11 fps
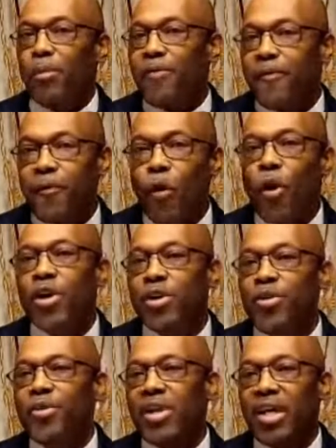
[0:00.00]
Before
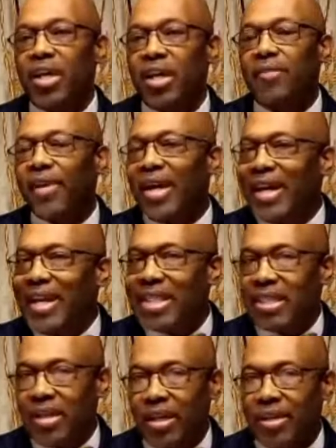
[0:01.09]
you can give
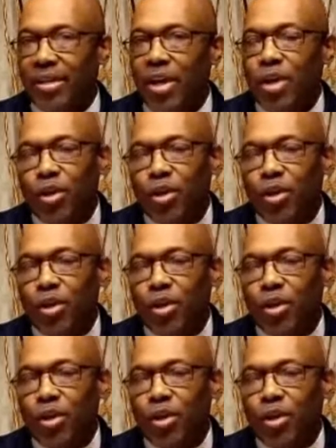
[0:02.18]
anything